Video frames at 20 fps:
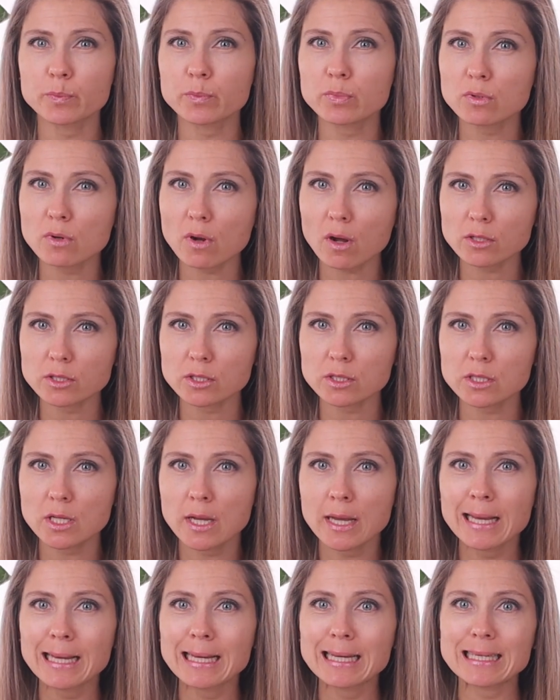the product
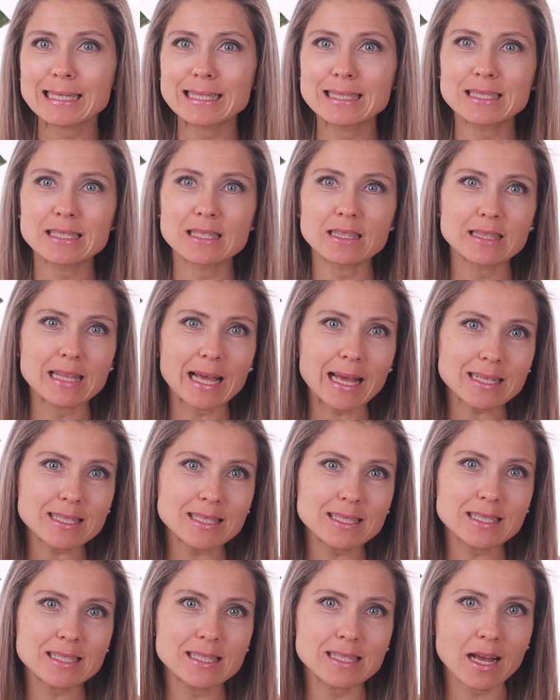is
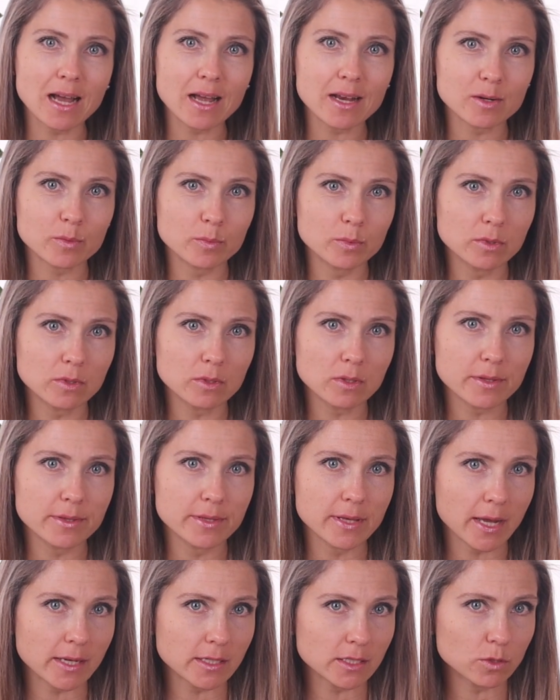less desirable
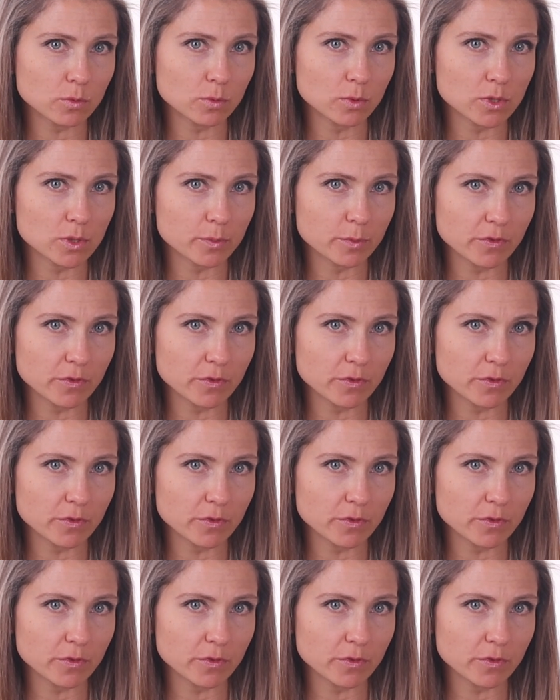than it was